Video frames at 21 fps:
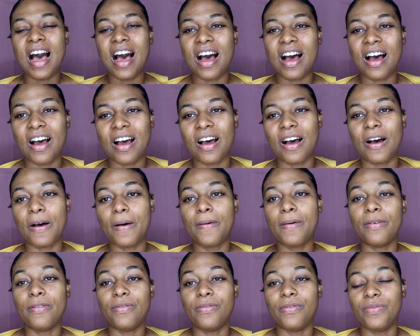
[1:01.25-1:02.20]
a
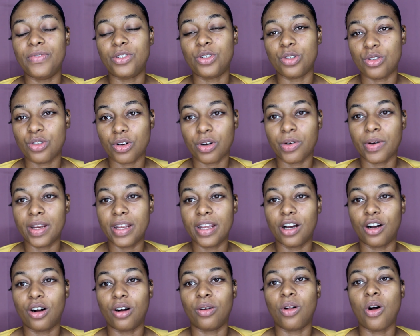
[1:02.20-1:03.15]

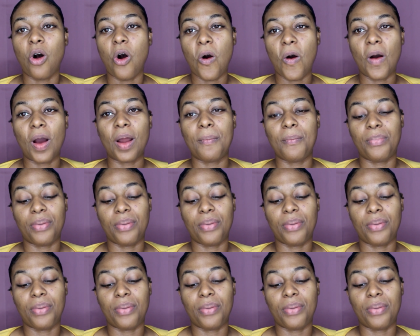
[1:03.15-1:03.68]
tutorial on